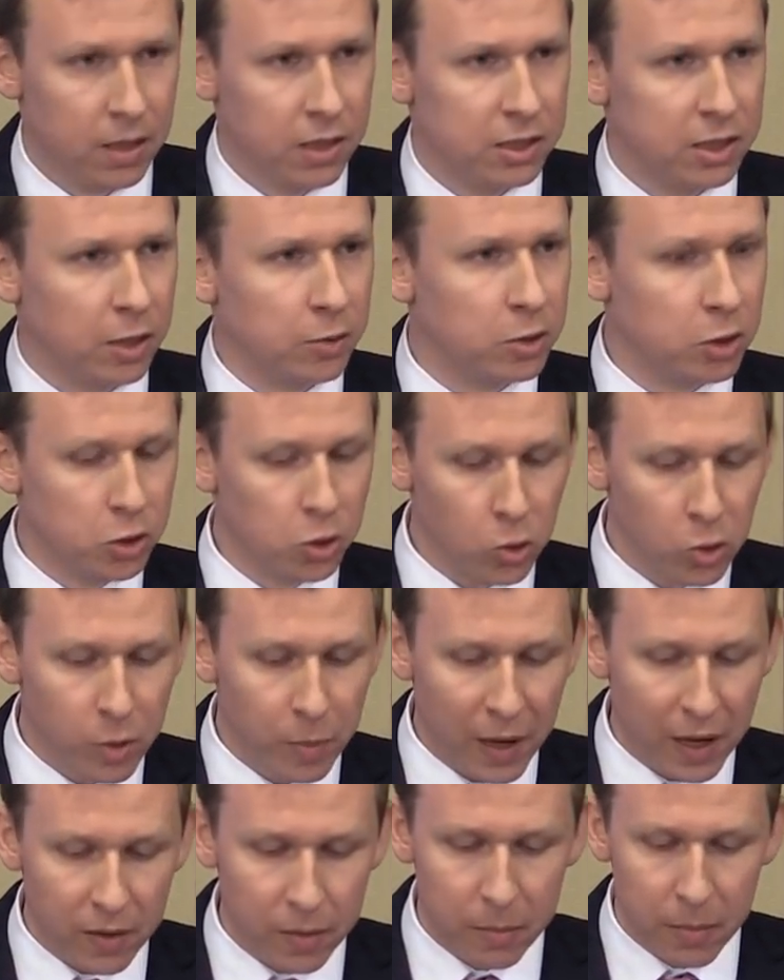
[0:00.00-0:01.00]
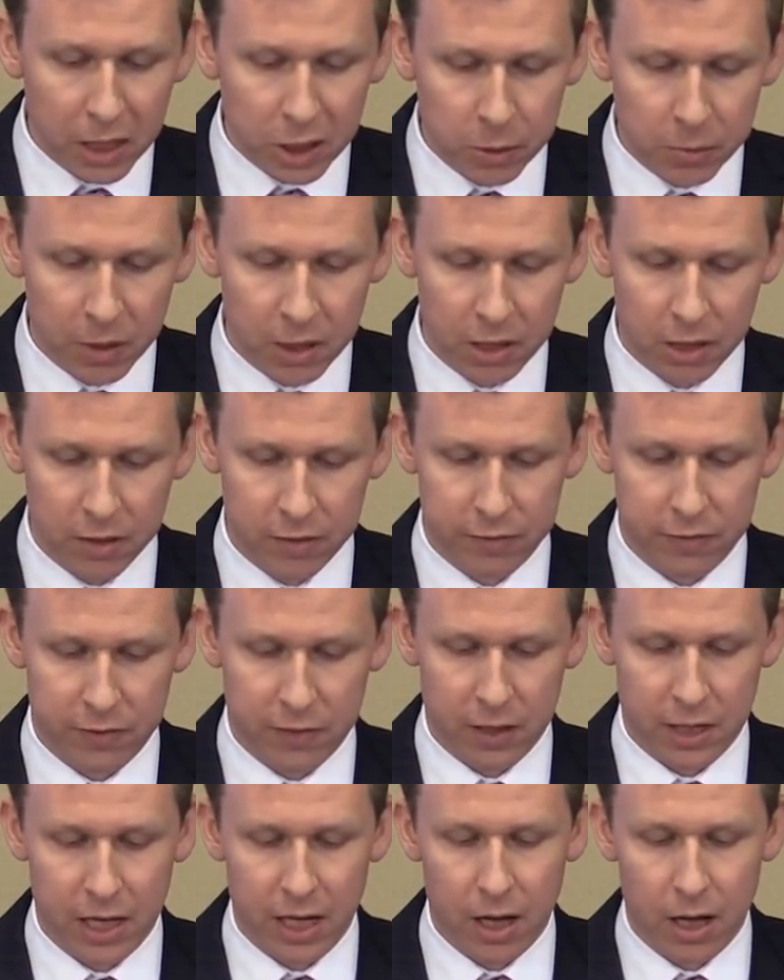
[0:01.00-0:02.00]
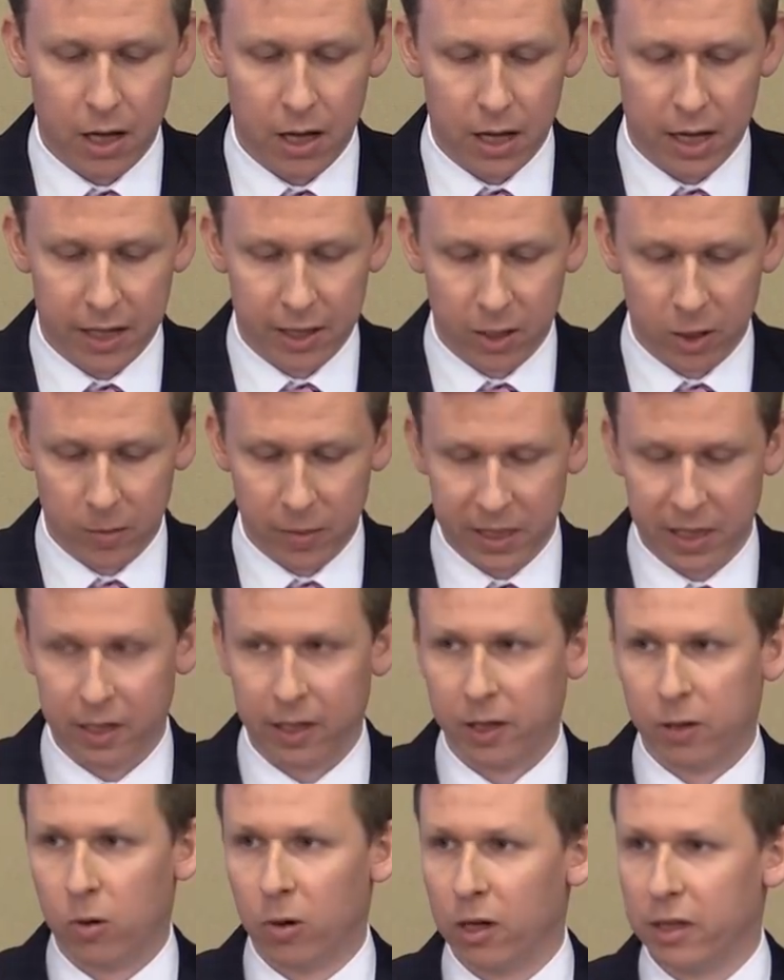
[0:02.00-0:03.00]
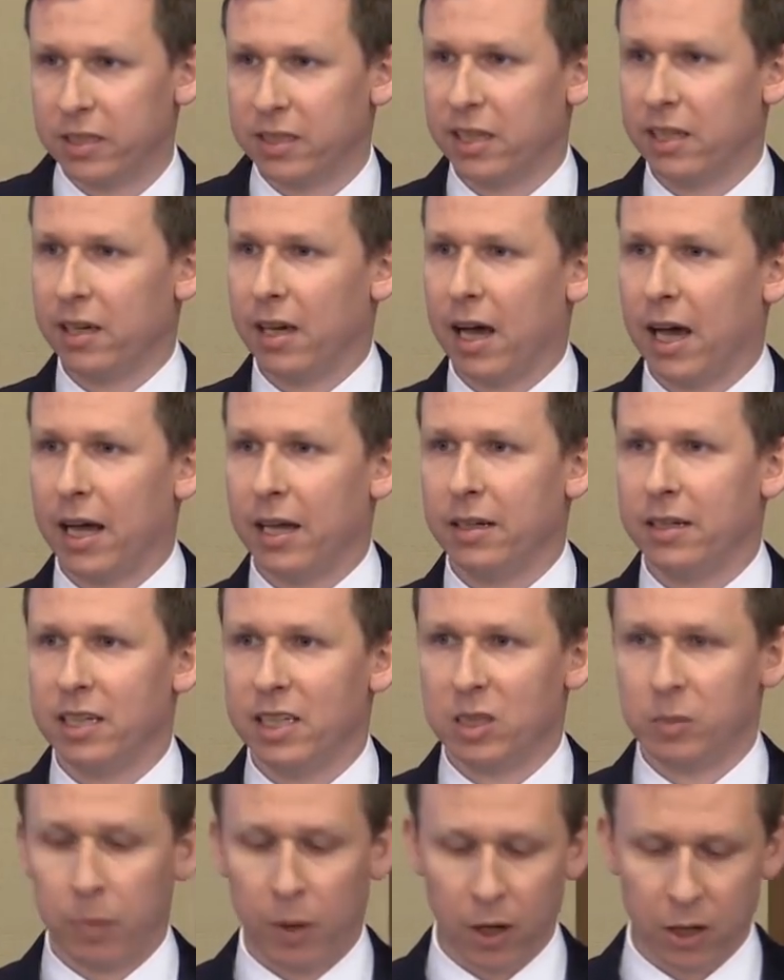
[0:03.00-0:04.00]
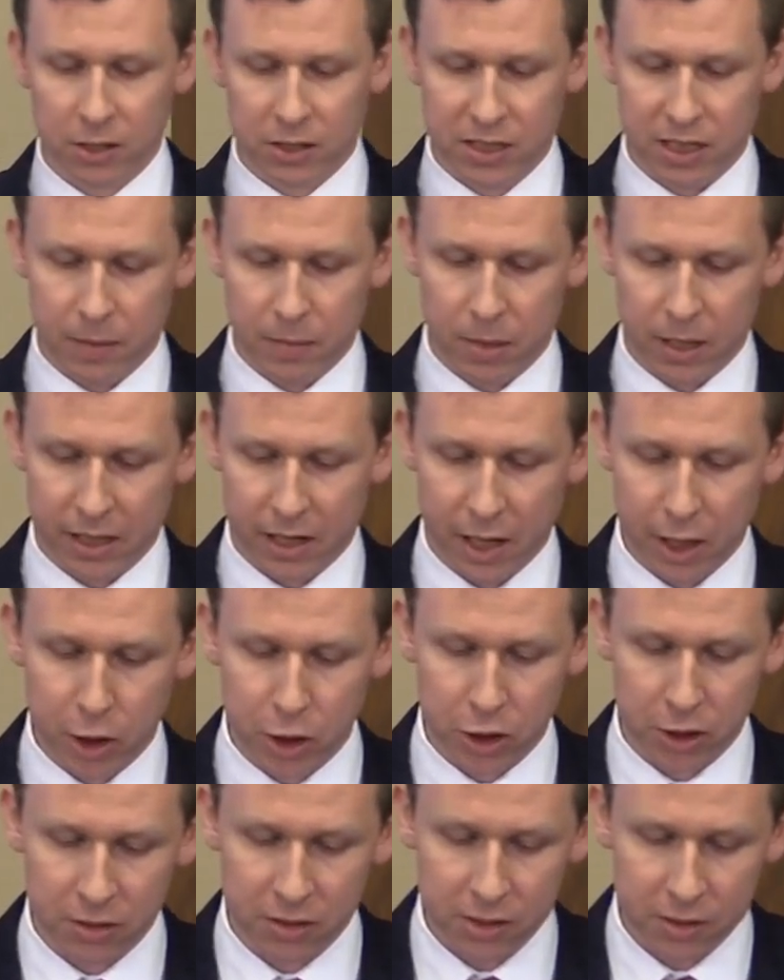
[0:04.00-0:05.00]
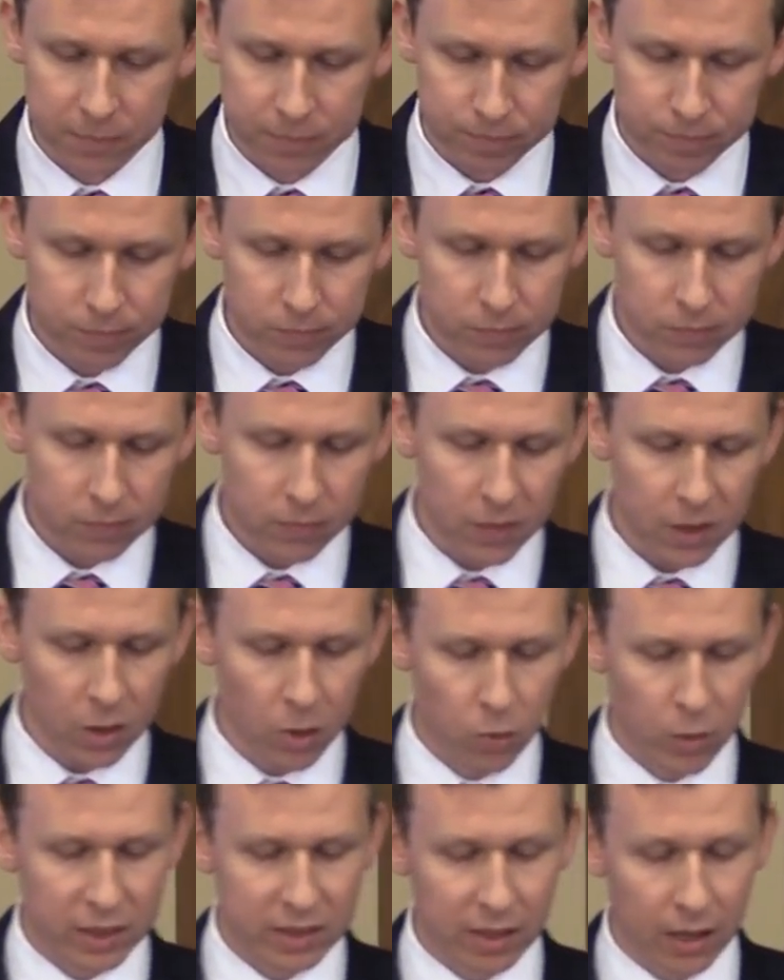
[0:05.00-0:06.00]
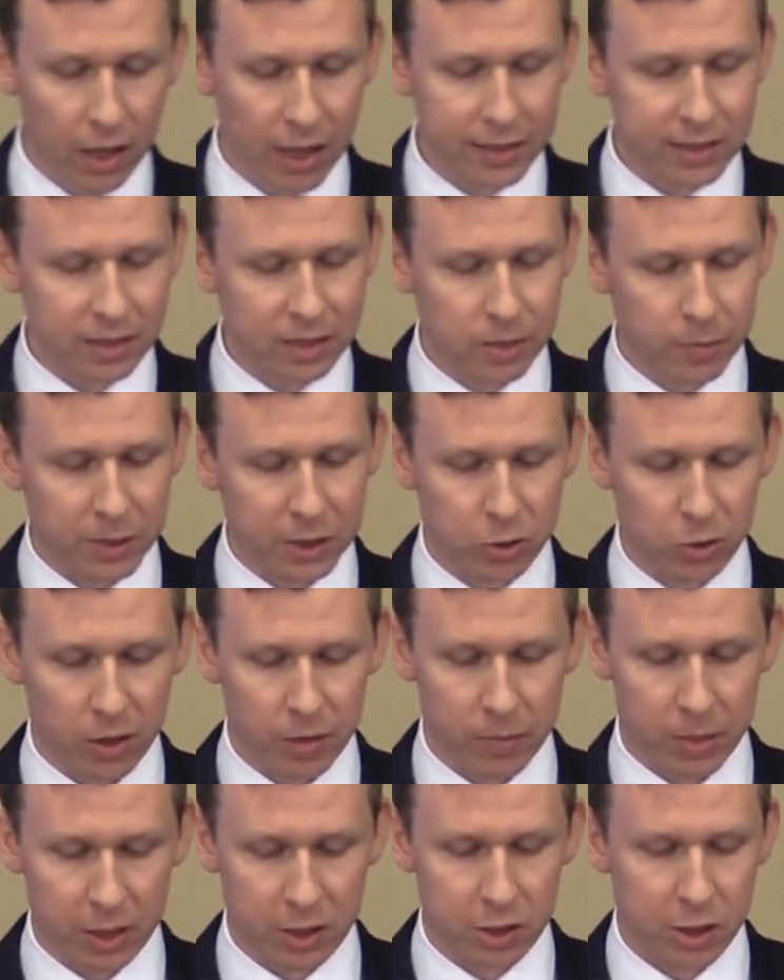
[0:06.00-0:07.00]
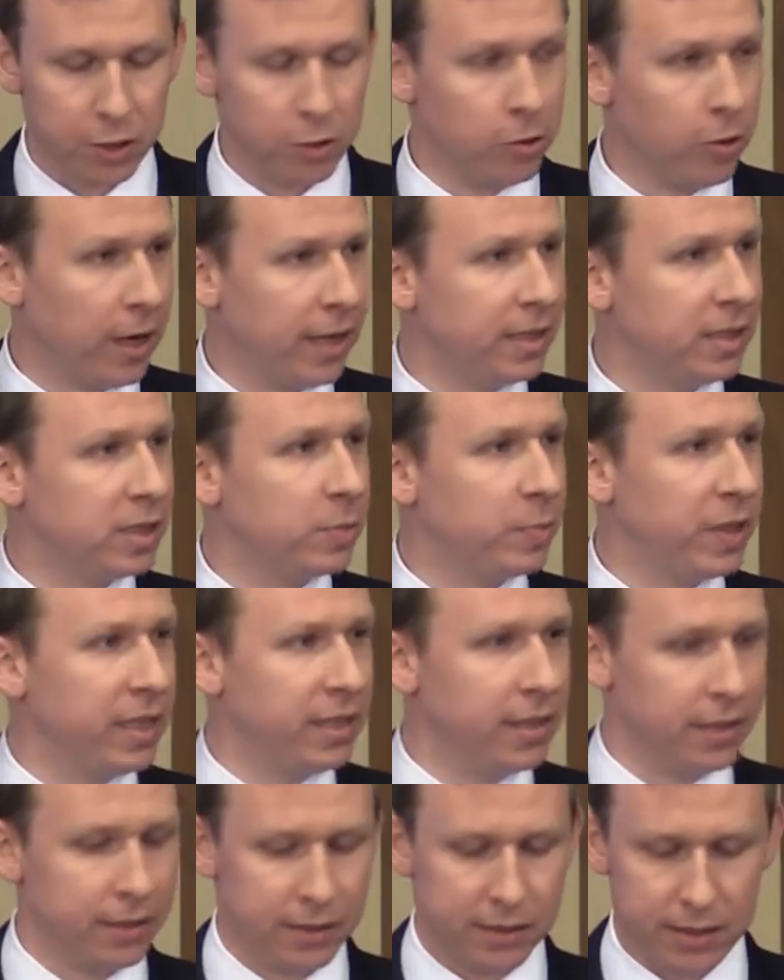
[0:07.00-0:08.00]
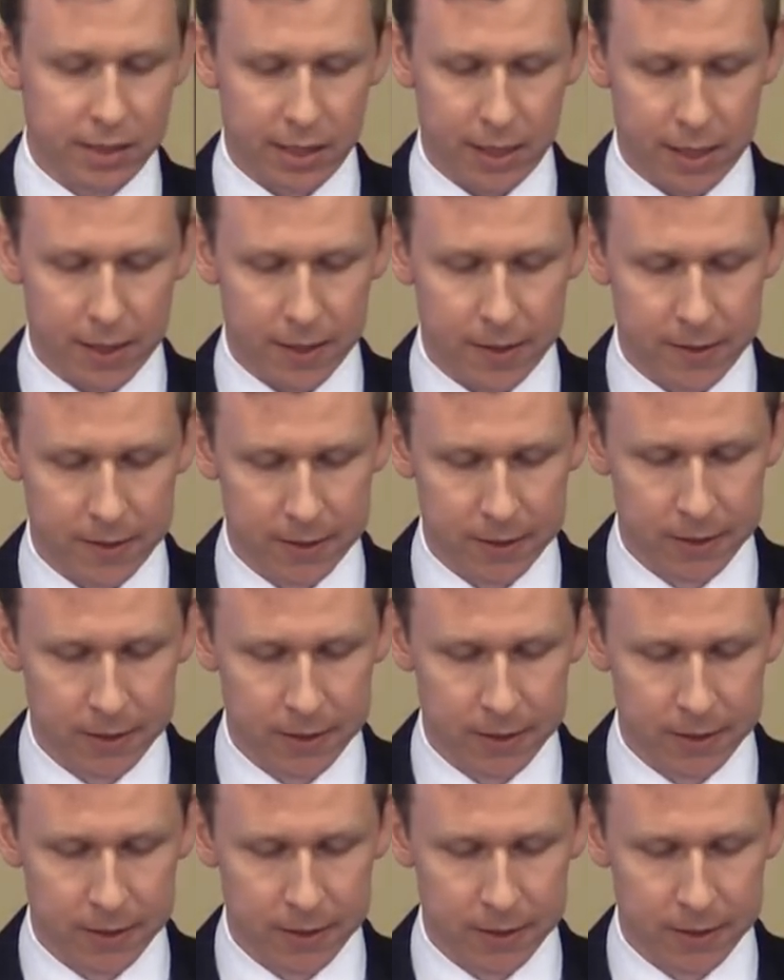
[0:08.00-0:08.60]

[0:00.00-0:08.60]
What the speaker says: So to talk about the measurement of economic inequality and its policy implications, we're delighted to be joined by two great speakers today.